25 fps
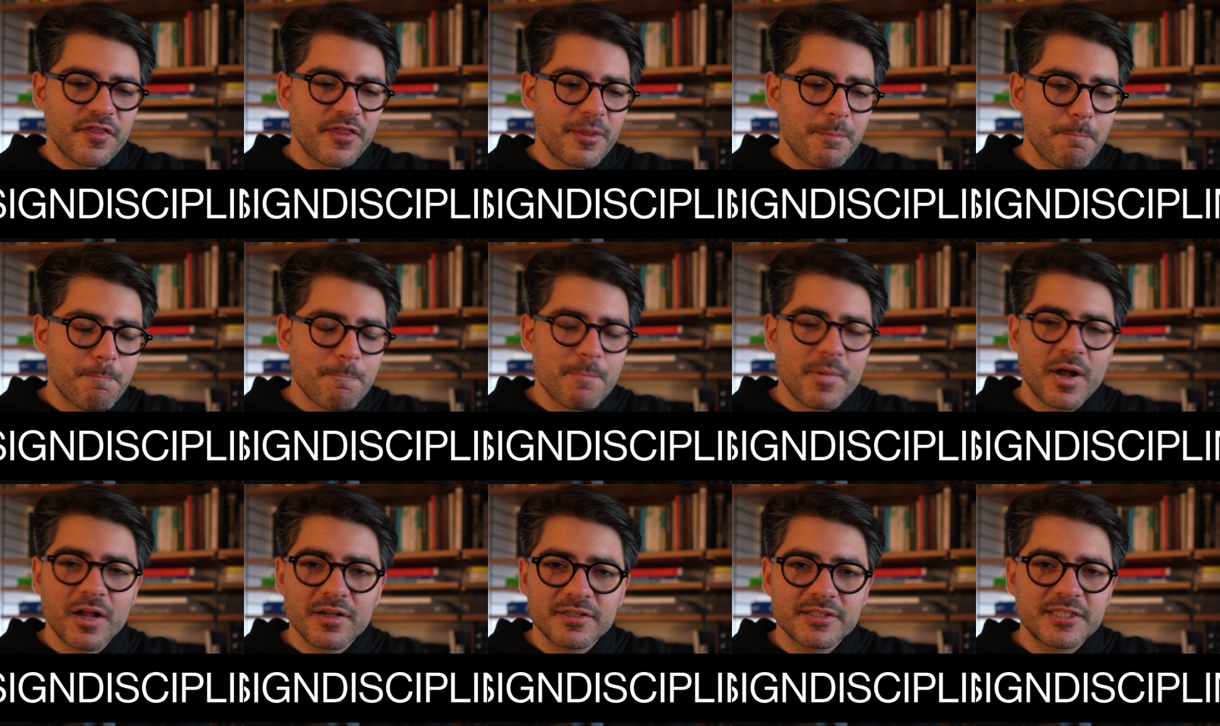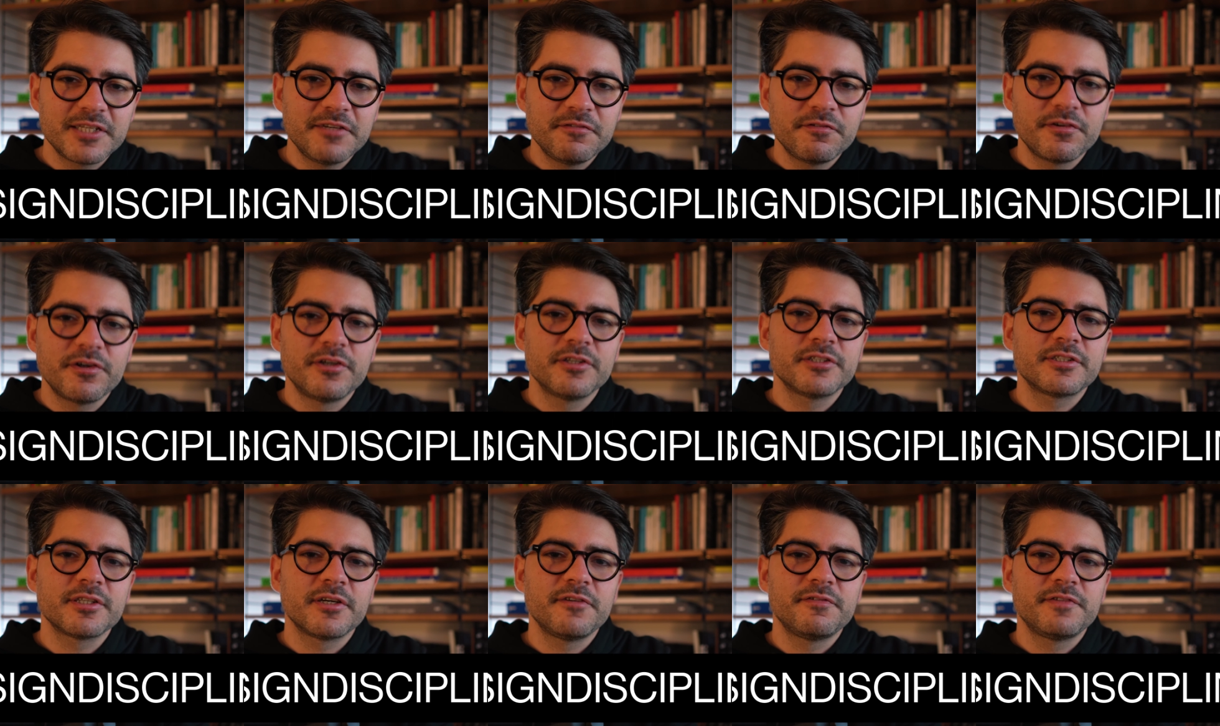the
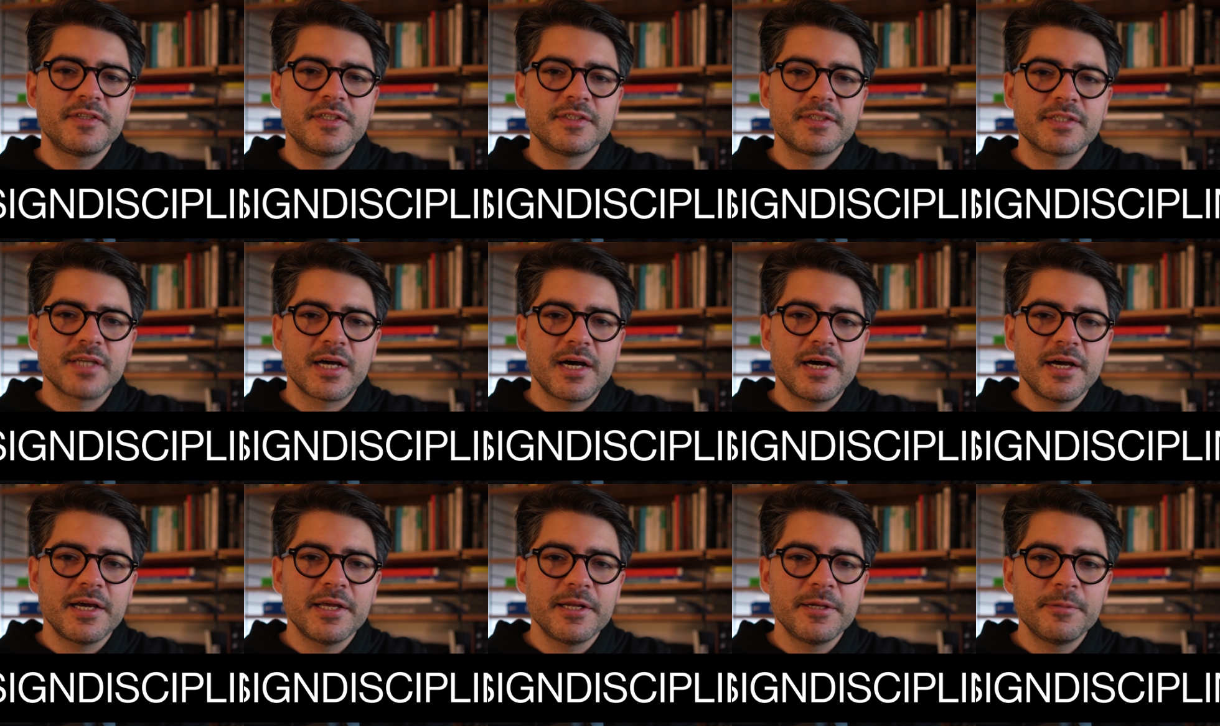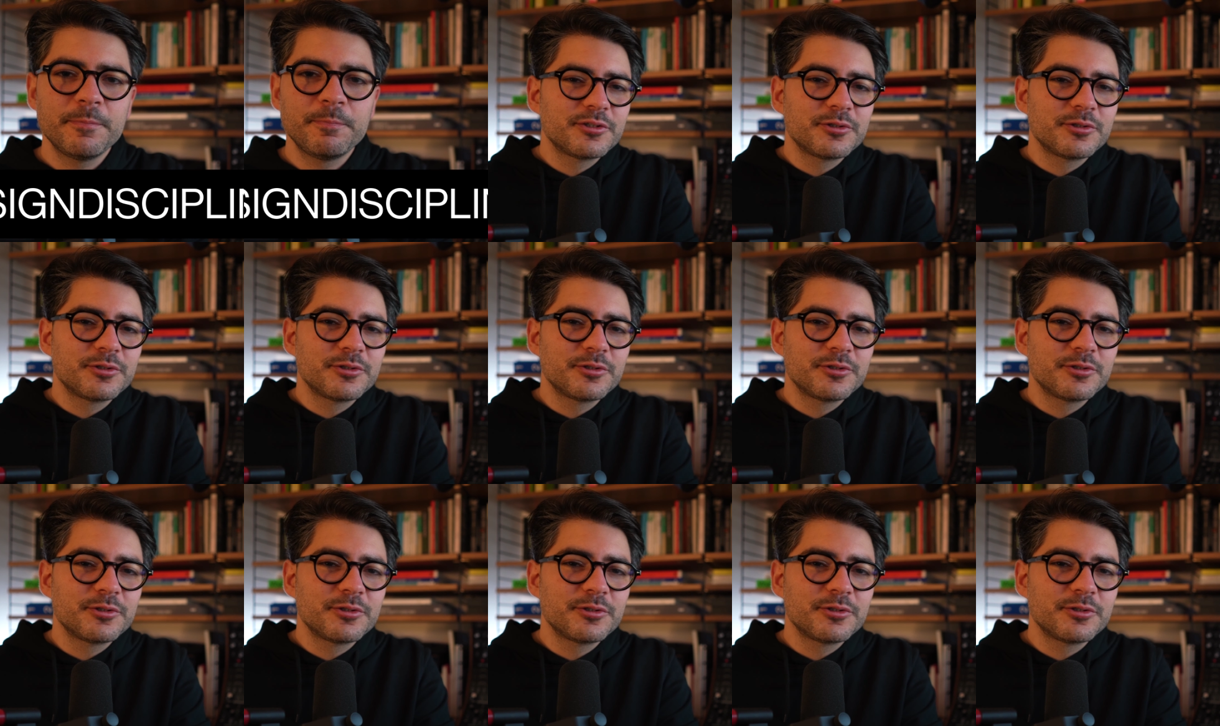multiverse of design.